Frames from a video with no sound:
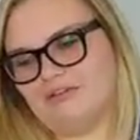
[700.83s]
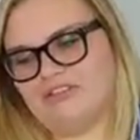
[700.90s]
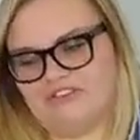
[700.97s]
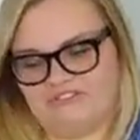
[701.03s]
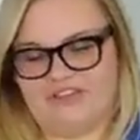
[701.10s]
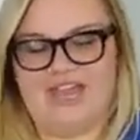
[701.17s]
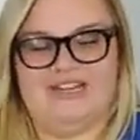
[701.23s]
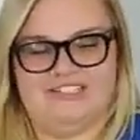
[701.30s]

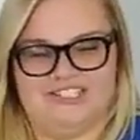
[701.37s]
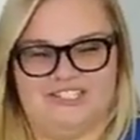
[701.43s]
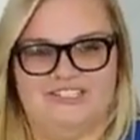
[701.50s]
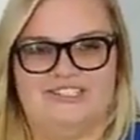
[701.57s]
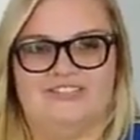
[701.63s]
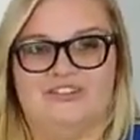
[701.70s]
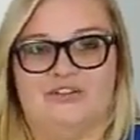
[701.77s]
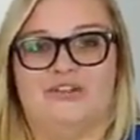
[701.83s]
the advantage
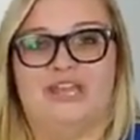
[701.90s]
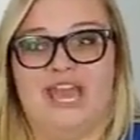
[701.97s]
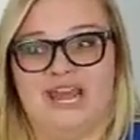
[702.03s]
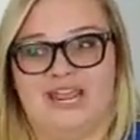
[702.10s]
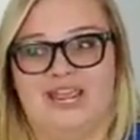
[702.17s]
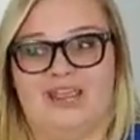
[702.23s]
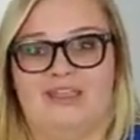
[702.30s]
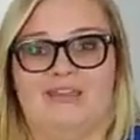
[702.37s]
is you're
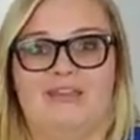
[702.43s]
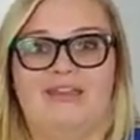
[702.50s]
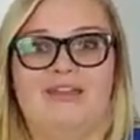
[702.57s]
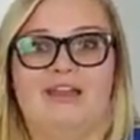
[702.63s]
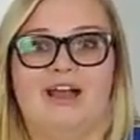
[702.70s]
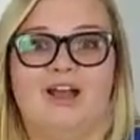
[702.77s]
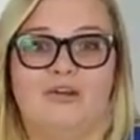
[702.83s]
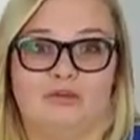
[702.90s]
getting
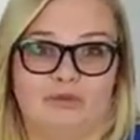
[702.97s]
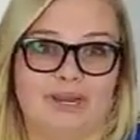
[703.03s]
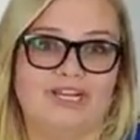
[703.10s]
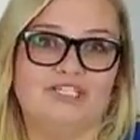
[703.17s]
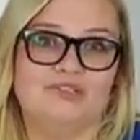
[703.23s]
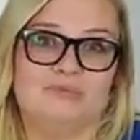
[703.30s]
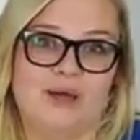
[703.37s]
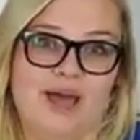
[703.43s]
a
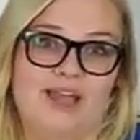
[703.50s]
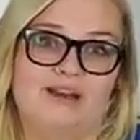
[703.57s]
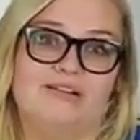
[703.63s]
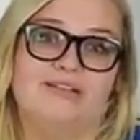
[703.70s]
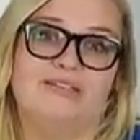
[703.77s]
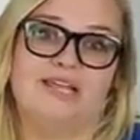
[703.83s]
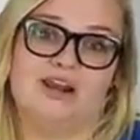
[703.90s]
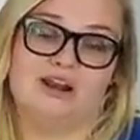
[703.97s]
range of
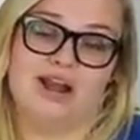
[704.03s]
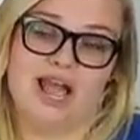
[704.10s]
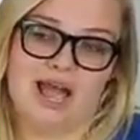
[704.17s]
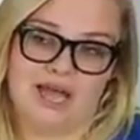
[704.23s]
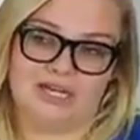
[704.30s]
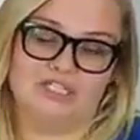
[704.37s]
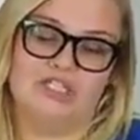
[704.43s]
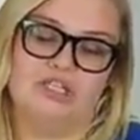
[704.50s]
buyers that are
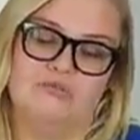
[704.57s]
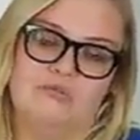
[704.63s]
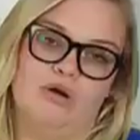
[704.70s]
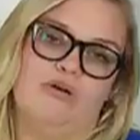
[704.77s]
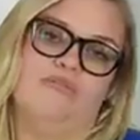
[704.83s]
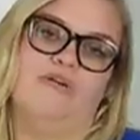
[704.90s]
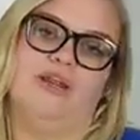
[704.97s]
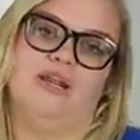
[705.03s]
actually
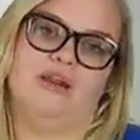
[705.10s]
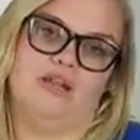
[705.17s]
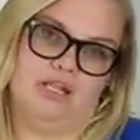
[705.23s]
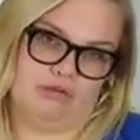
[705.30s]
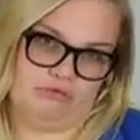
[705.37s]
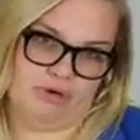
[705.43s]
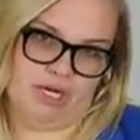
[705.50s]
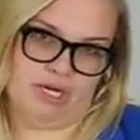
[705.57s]

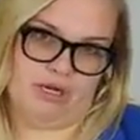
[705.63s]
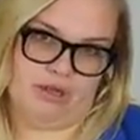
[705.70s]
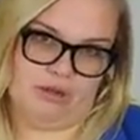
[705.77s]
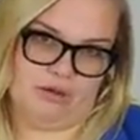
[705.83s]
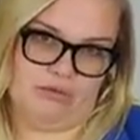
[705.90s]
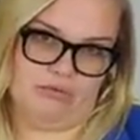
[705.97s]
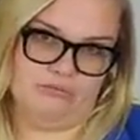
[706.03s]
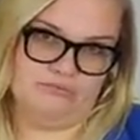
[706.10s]
motivated and ready to
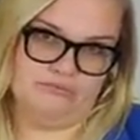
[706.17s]
go.